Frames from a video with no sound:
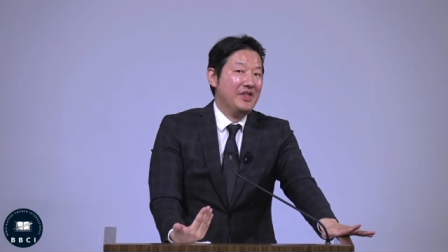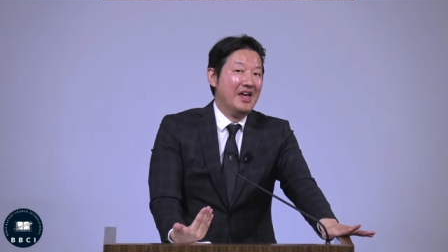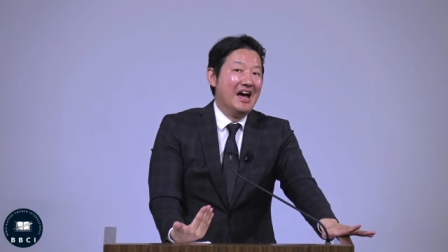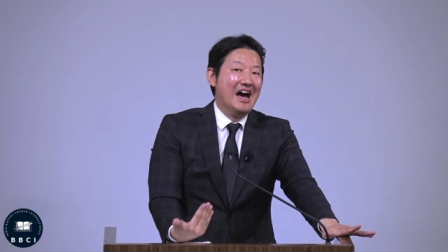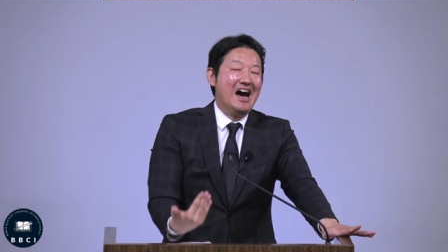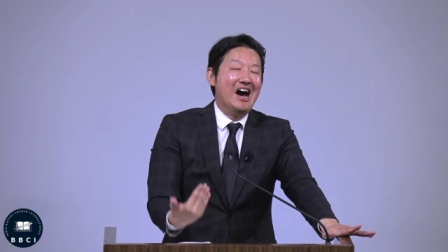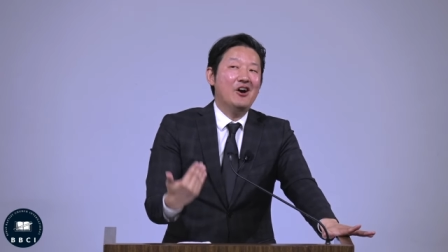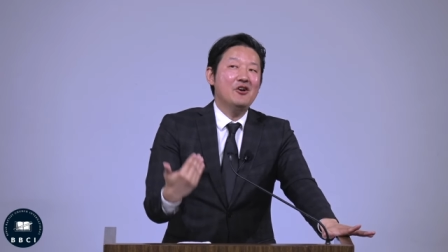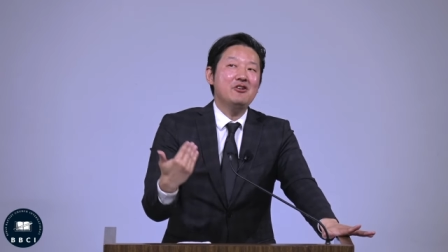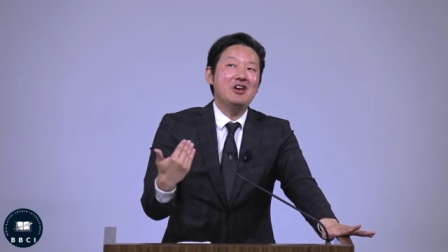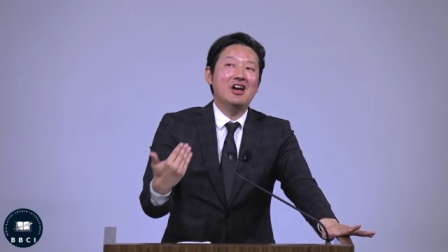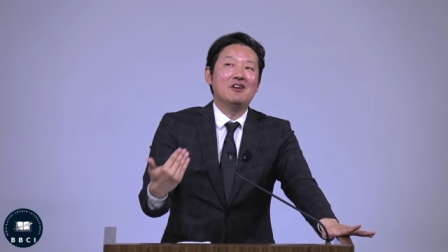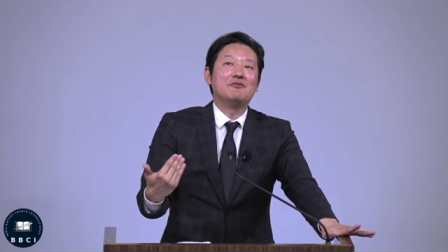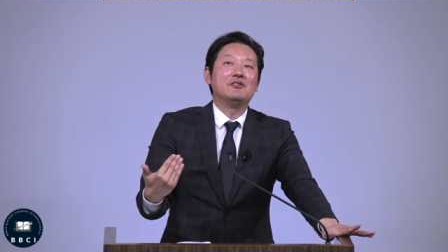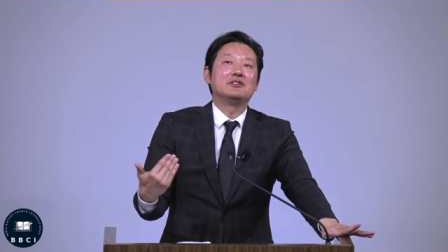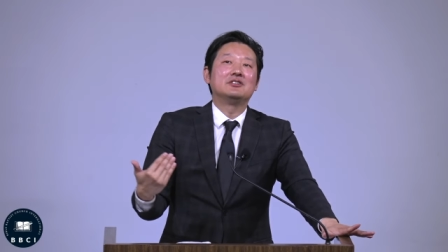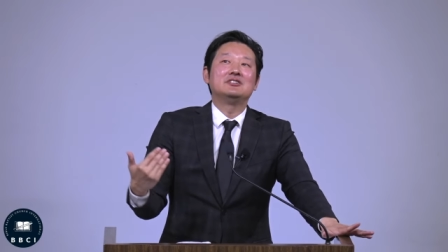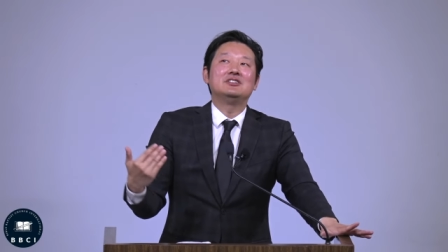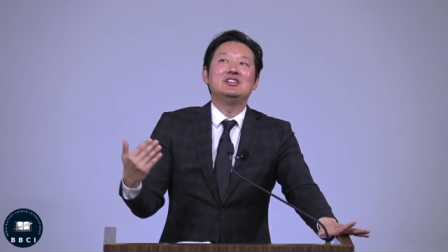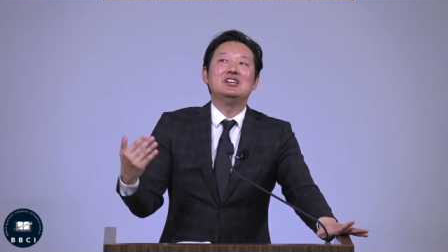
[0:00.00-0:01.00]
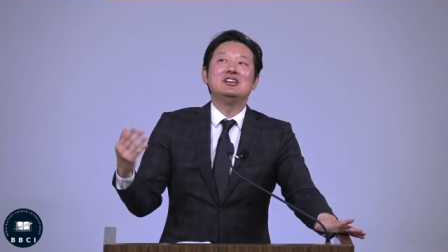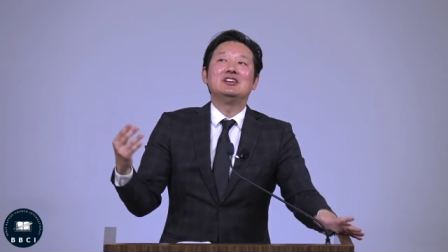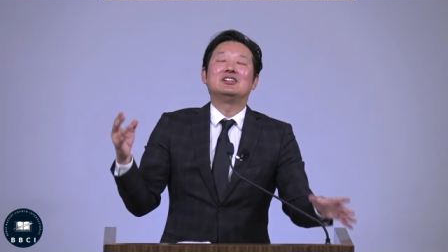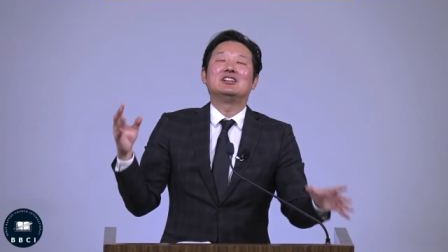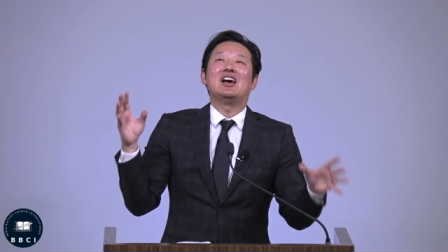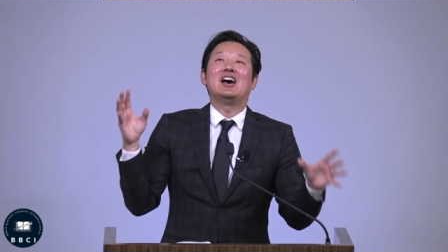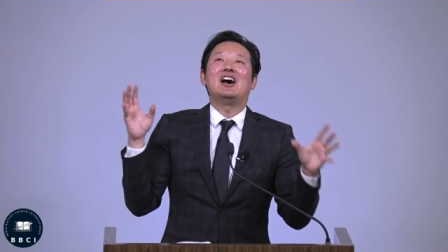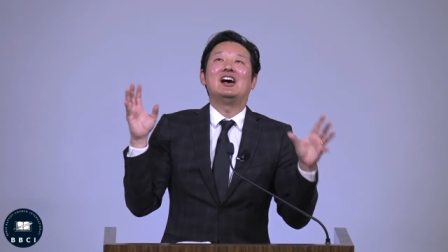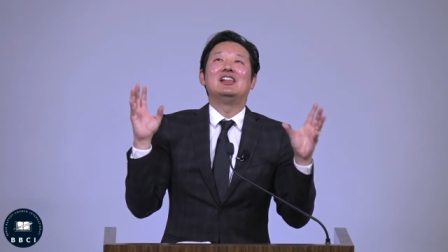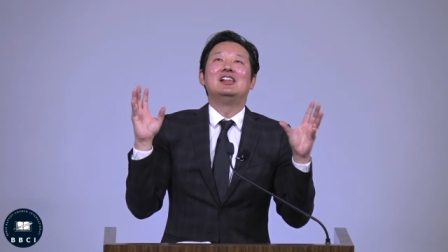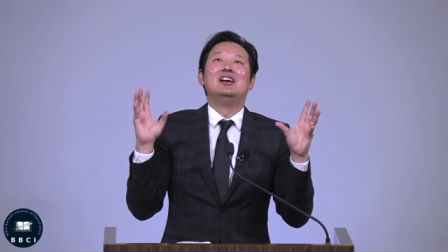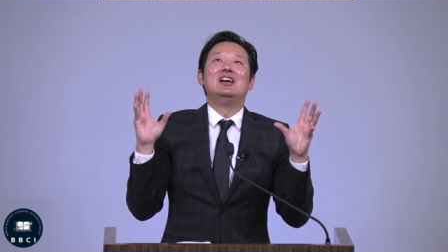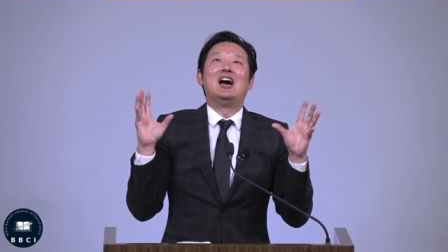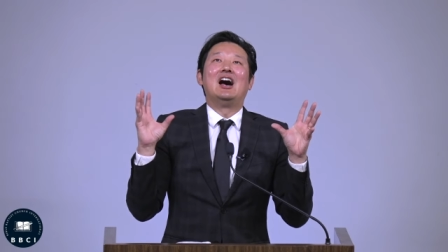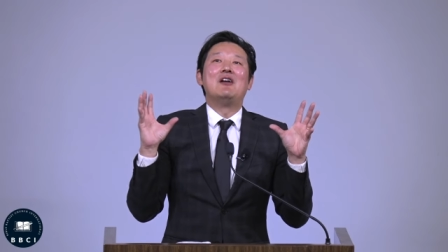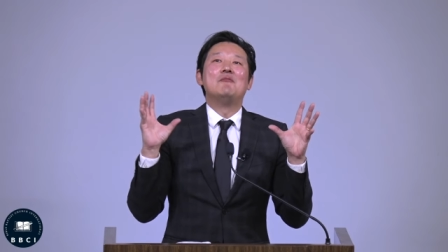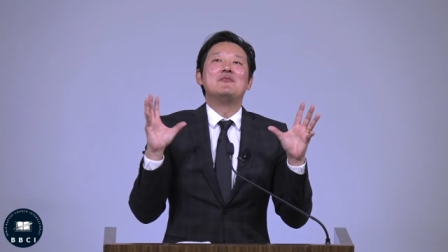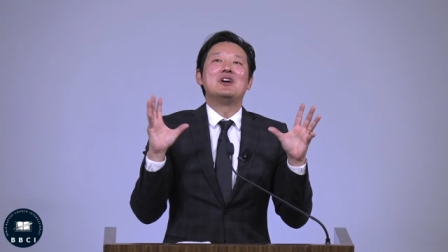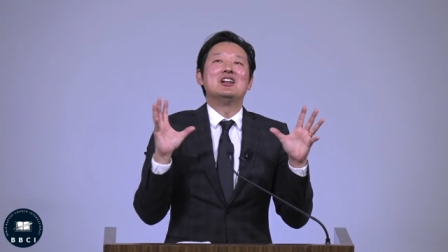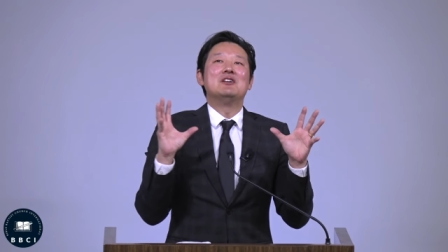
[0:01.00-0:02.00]
How do you ever think that
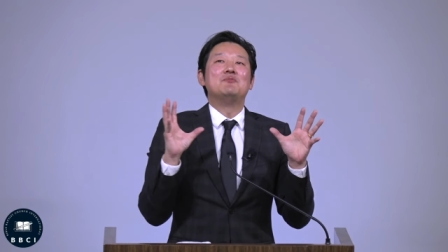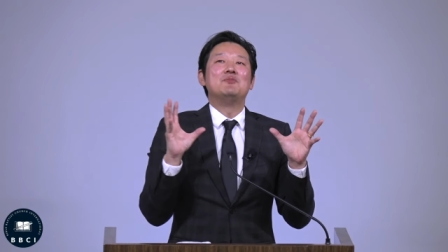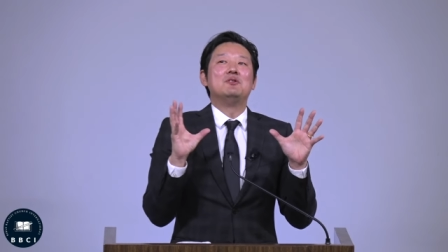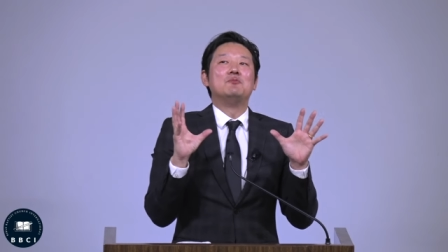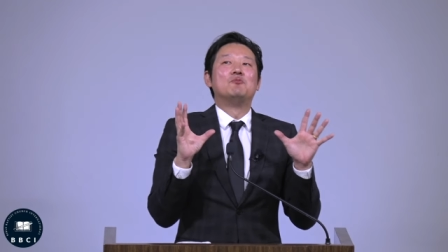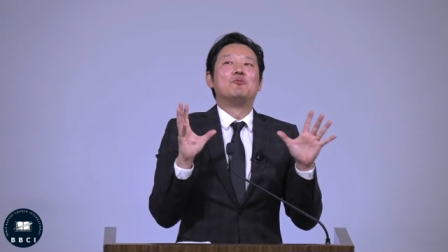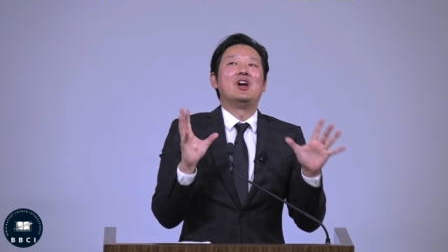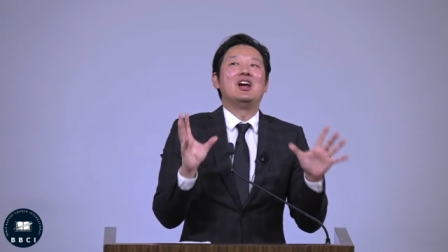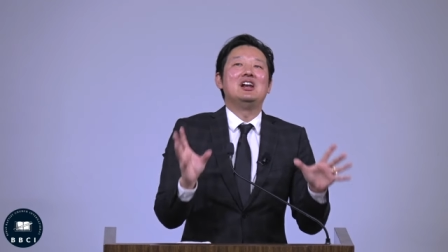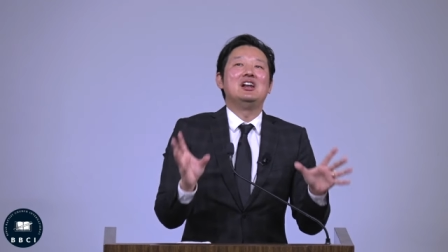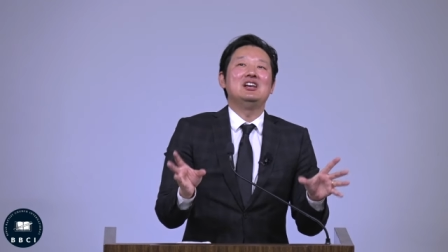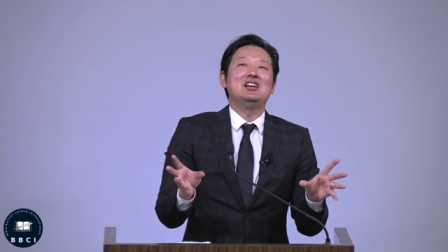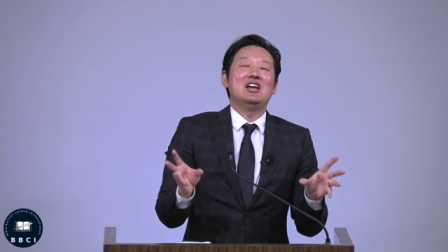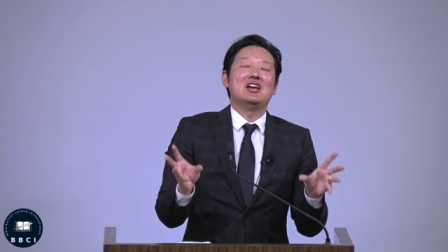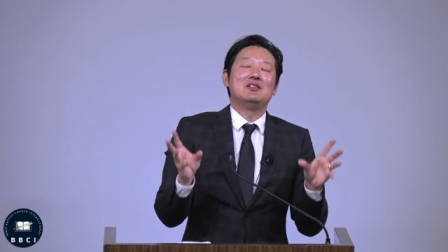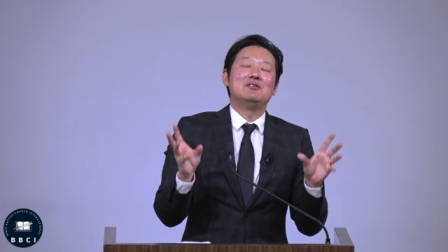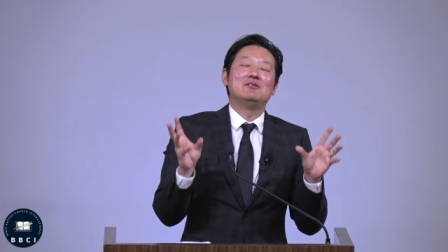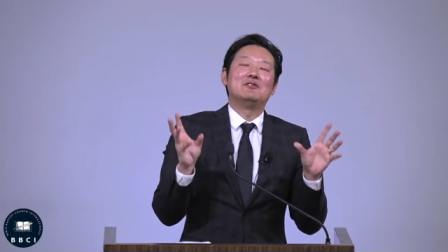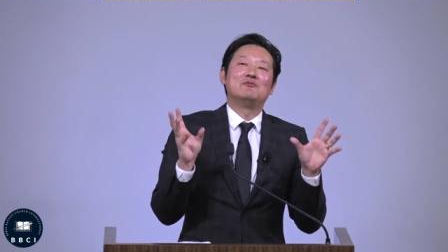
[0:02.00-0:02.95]
I'm going to be ready and